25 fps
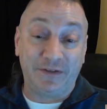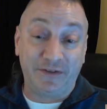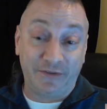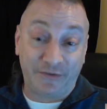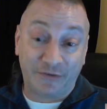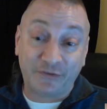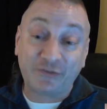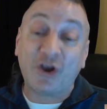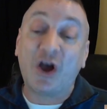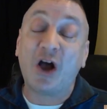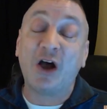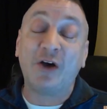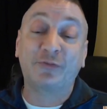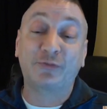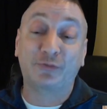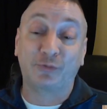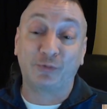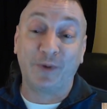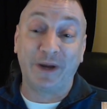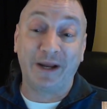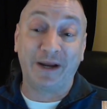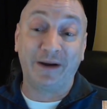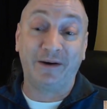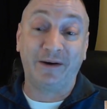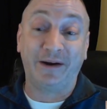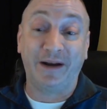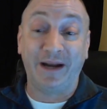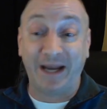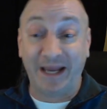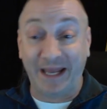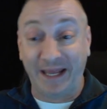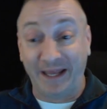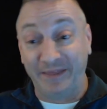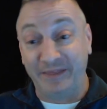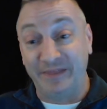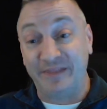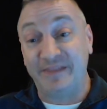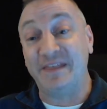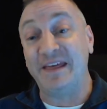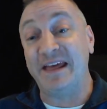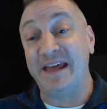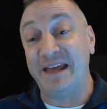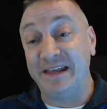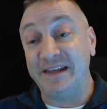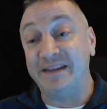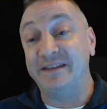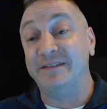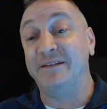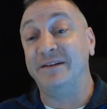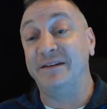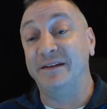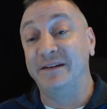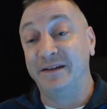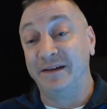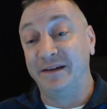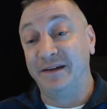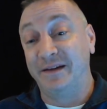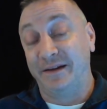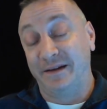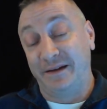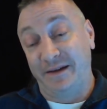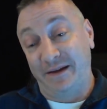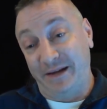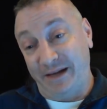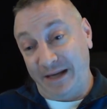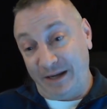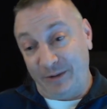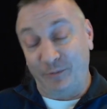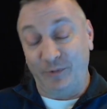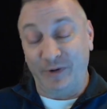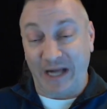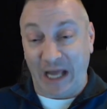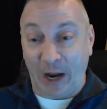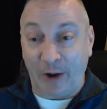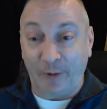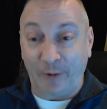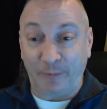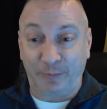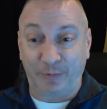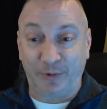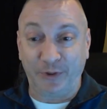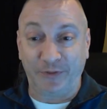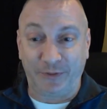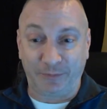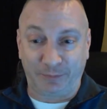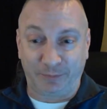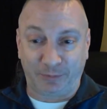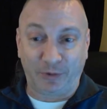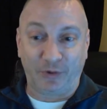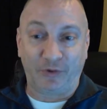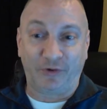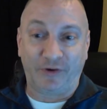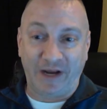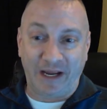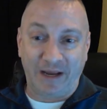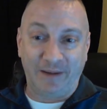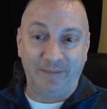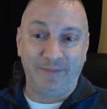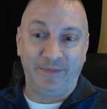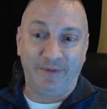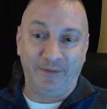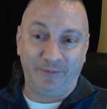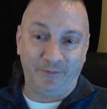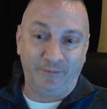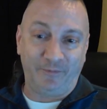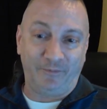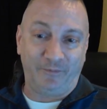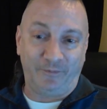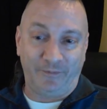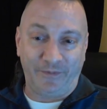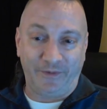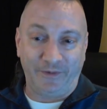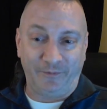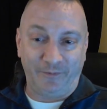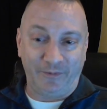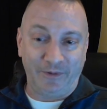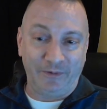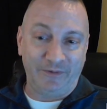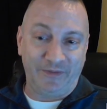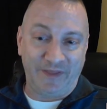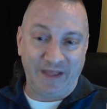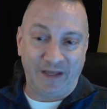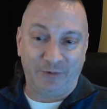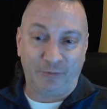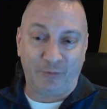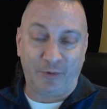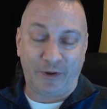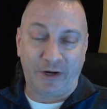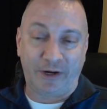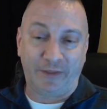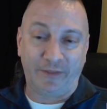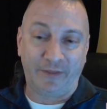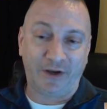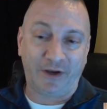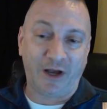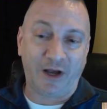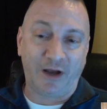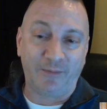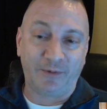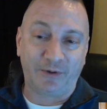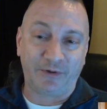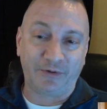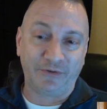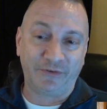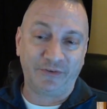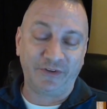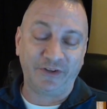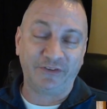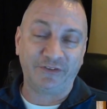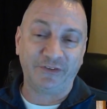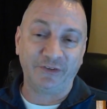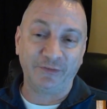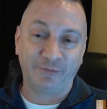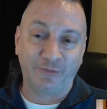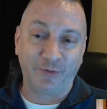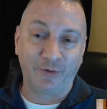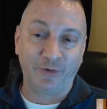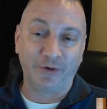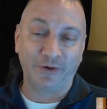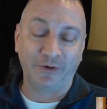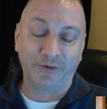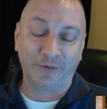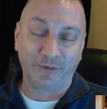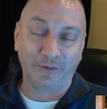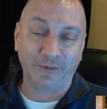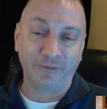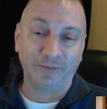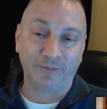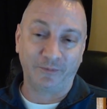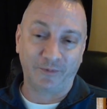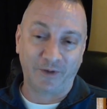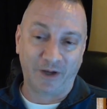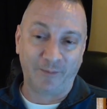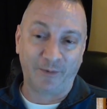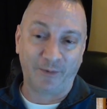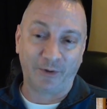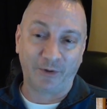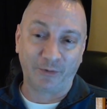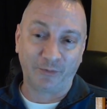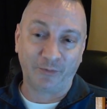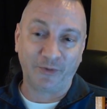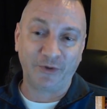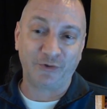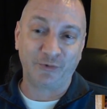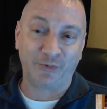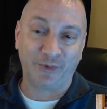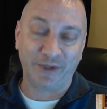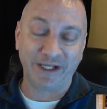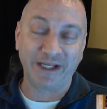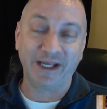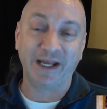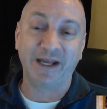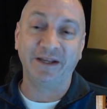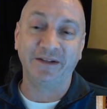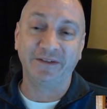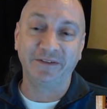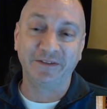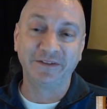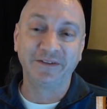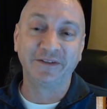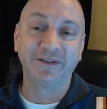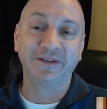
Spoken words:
software, and then it would output the program that we would then run on the Commodore 64 or Commodore 128.